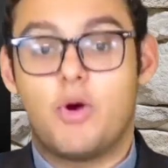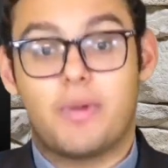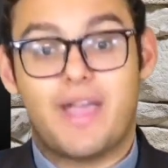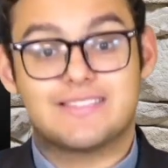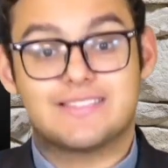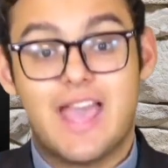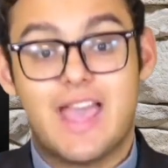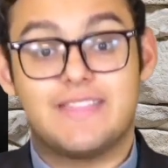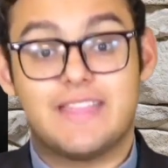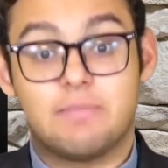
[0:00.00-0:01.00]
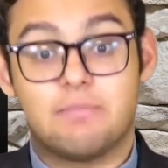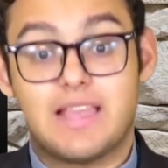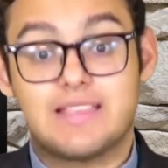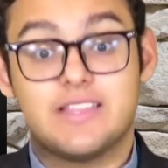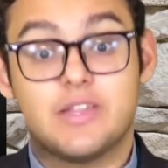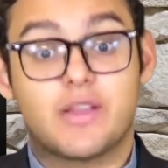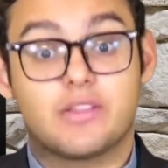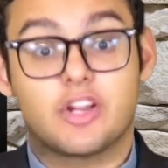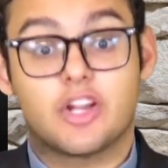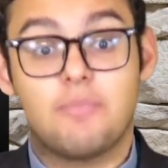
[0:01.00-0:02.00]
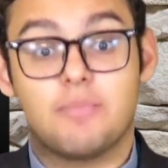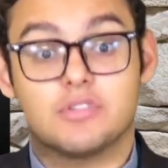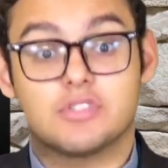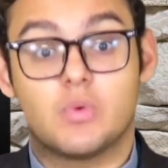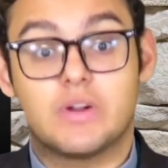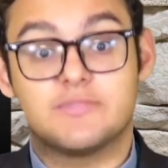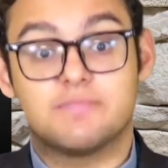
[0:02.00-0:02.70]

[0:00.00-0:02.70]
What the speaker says: Pope has said that in blessing irregular couples, what is